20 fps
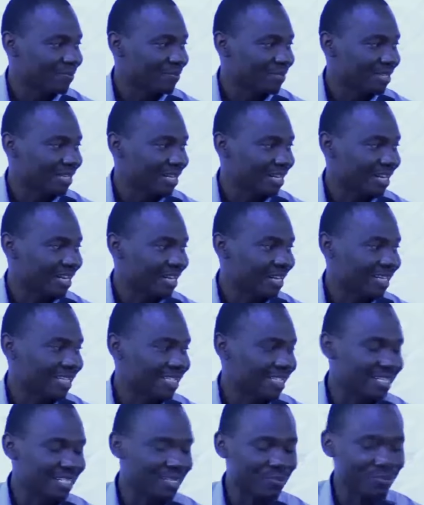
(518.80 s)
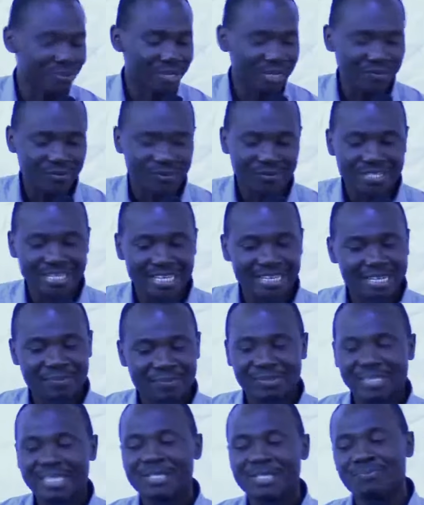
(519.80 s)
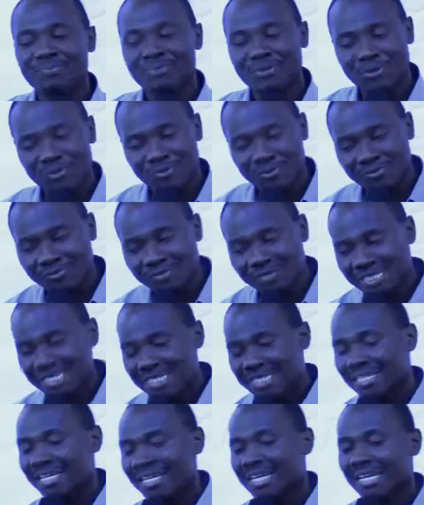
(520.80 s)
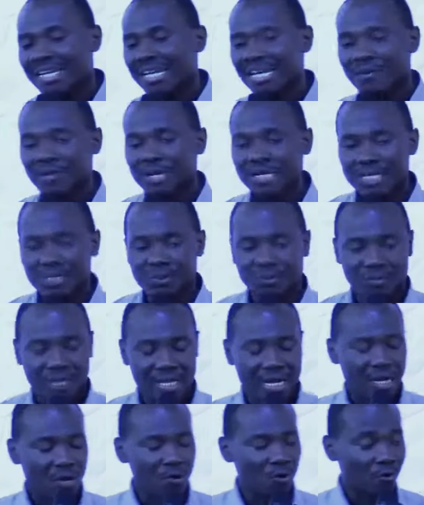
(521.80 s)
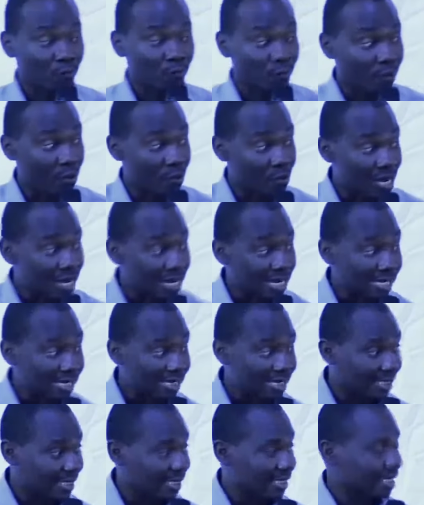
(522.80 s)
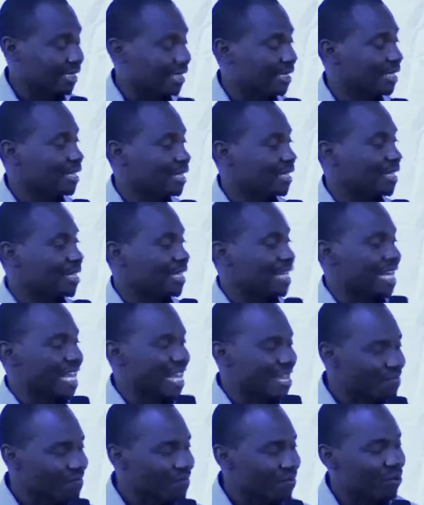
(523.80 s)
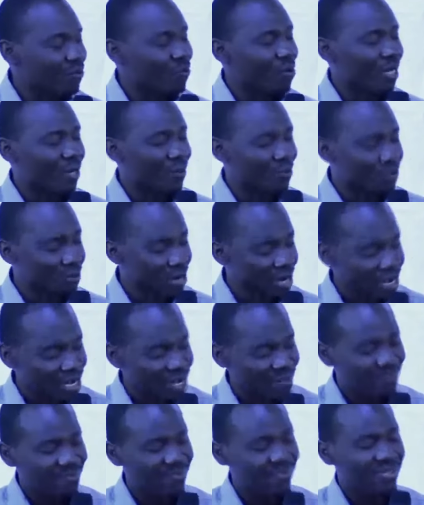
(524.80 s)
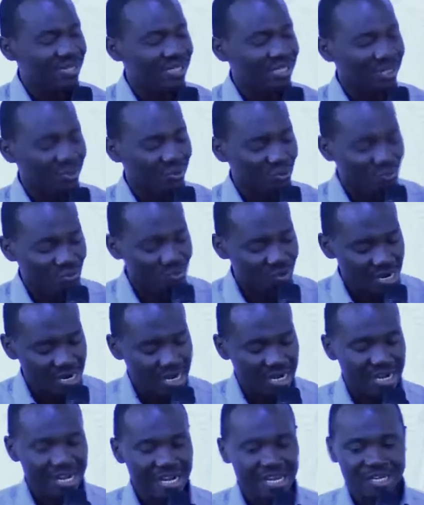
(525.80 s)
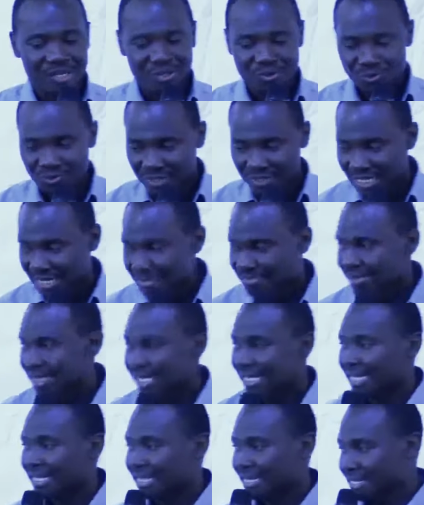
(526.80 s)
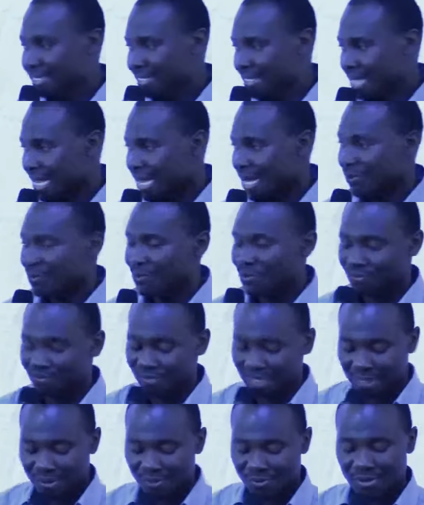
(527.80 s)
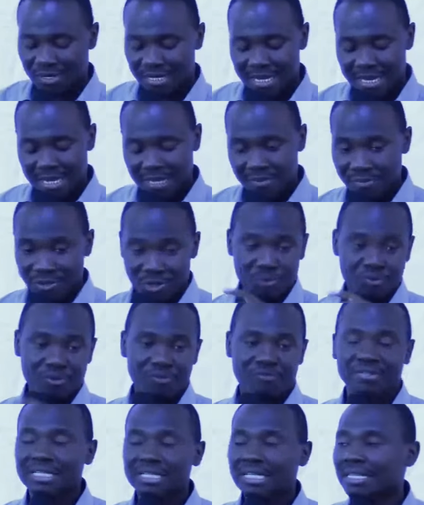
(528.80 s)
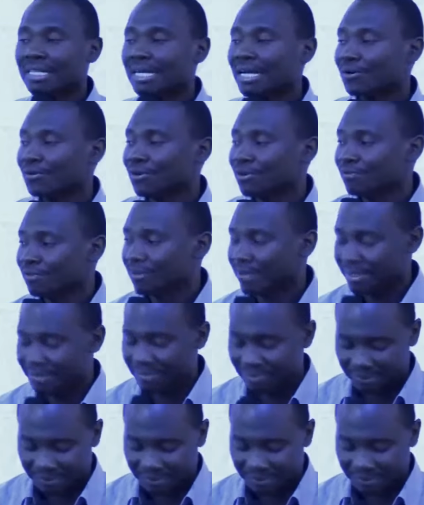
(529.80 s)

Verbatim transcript: Again, I said it's a prayerful Sunday. Please be on your feet. I want us to thank God for the workers. Everyone who comes to work and do something in this house of the Lord, be on your feet and thank God for them.